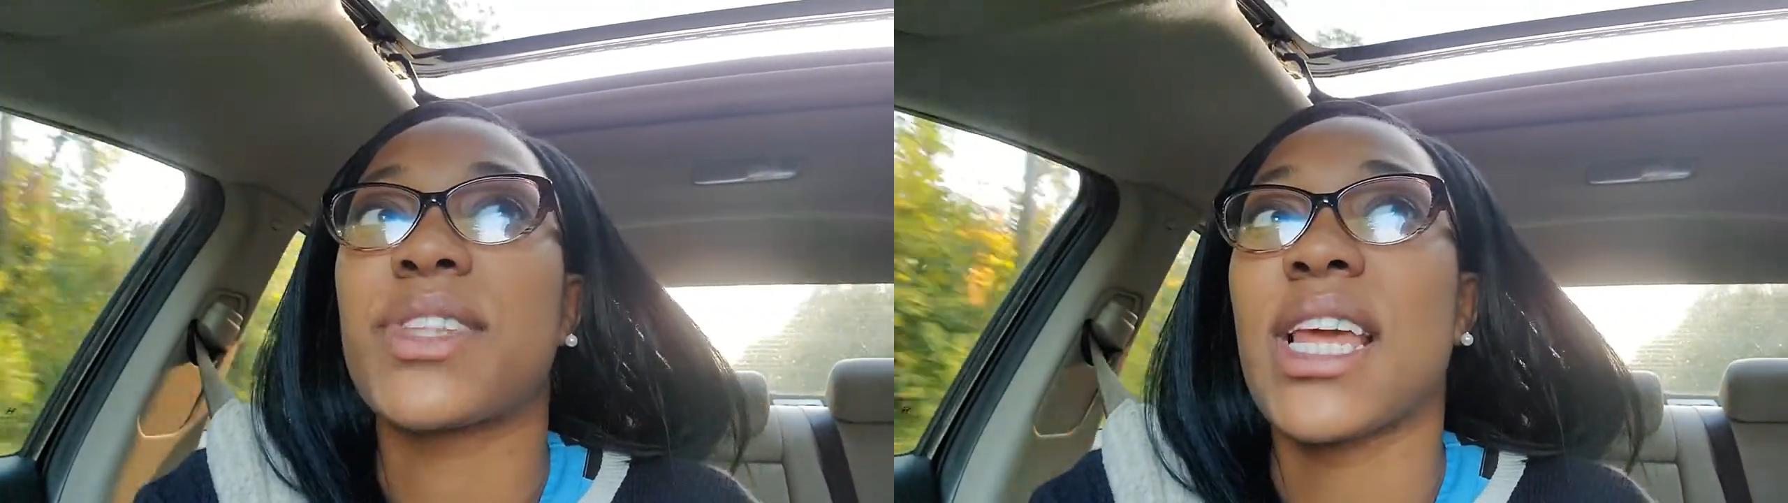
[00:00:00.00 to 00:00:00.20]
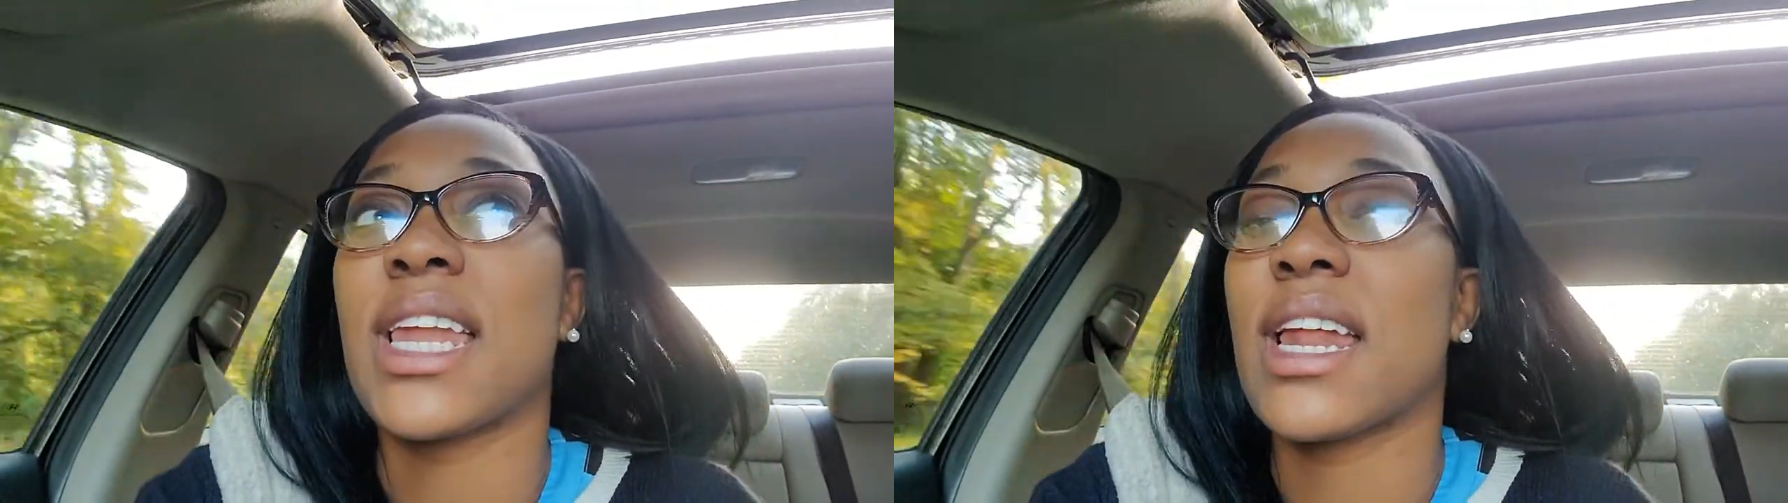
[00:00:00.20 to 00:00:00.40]

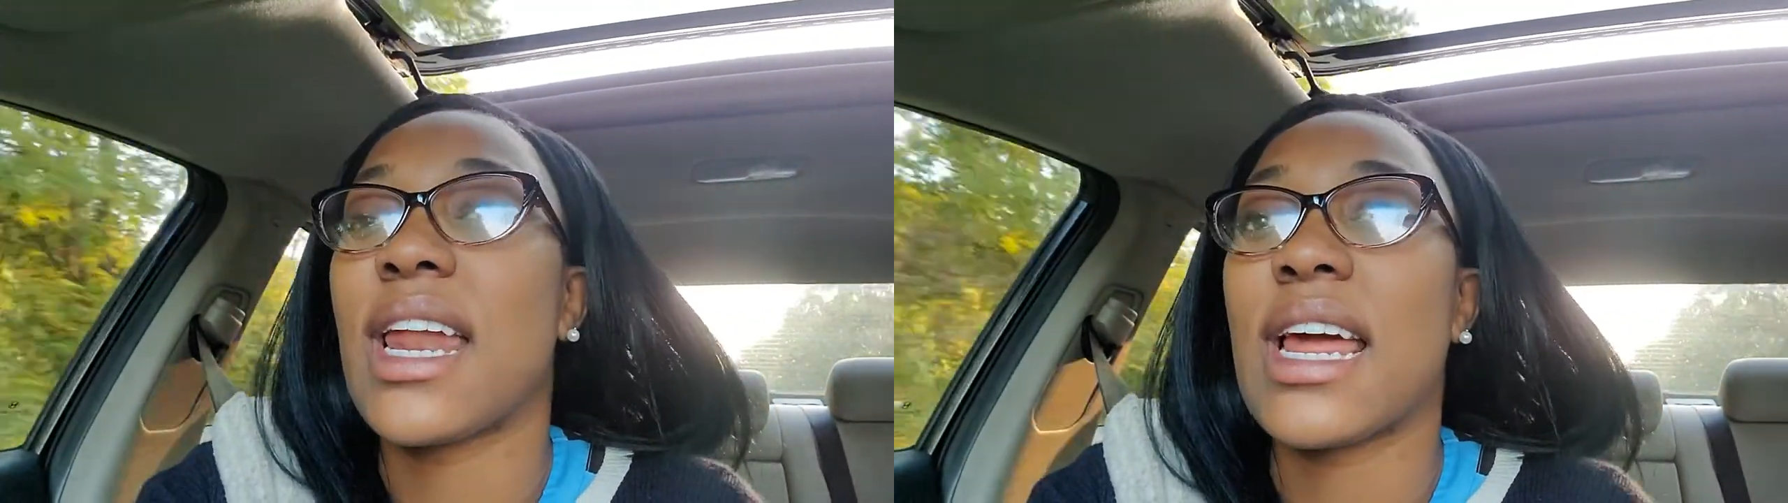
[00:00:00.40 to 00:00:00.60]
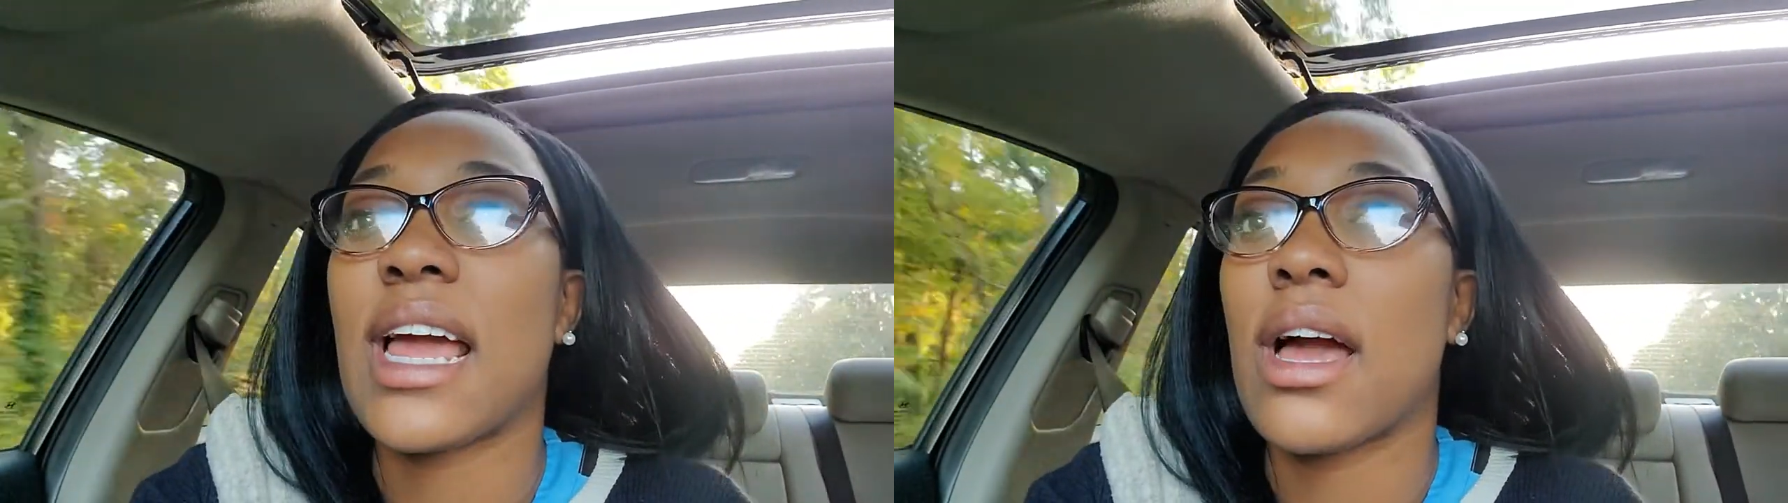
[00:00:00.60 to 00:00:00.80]
And then
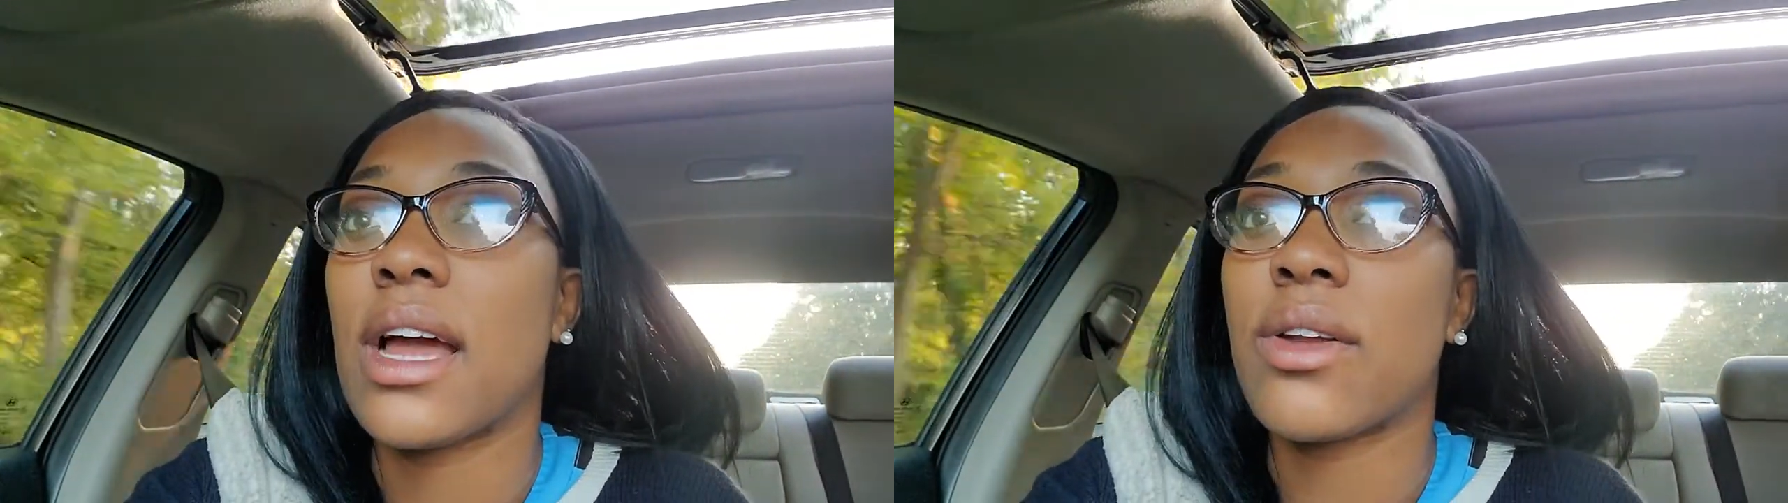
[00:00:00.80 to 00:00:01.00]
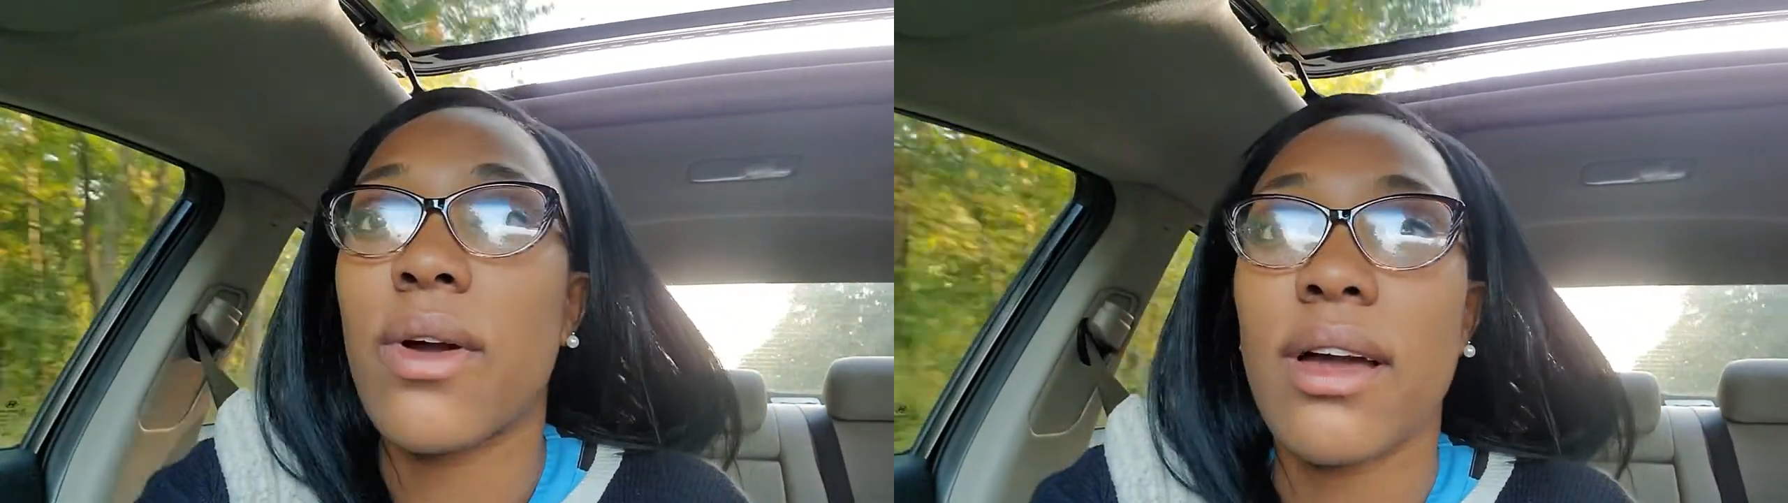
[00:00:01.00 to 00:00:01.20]

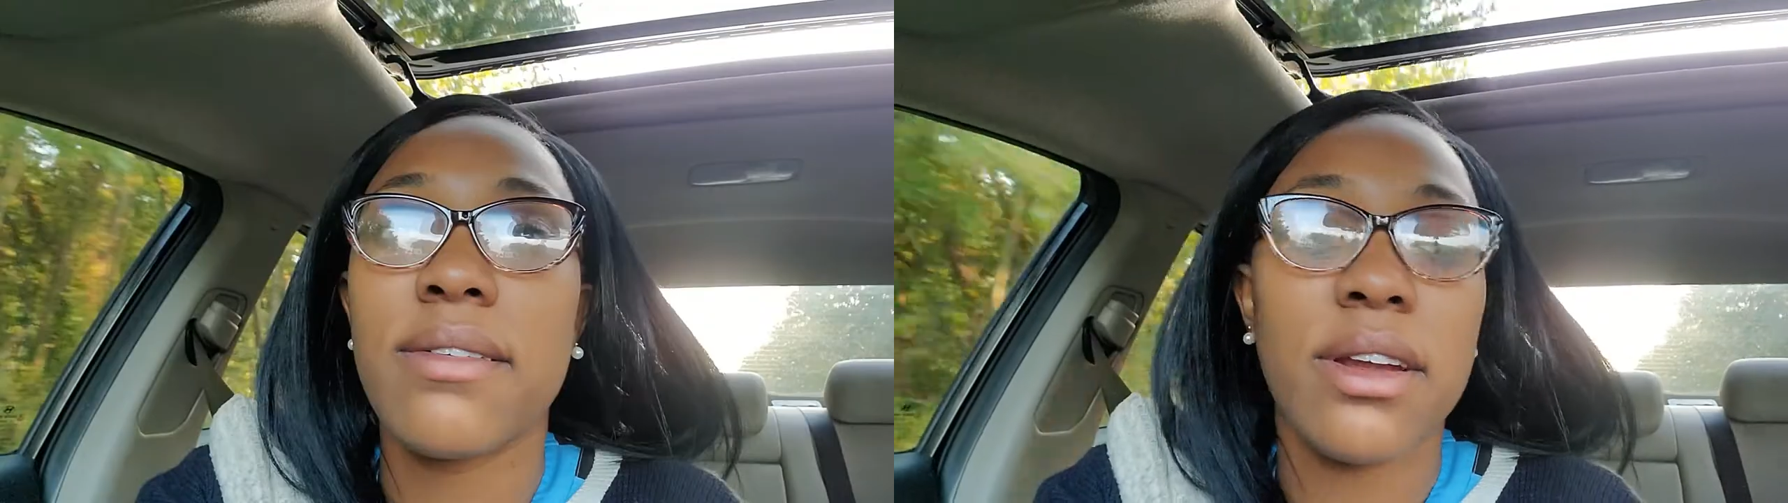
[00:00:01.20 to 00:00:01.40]
I don't have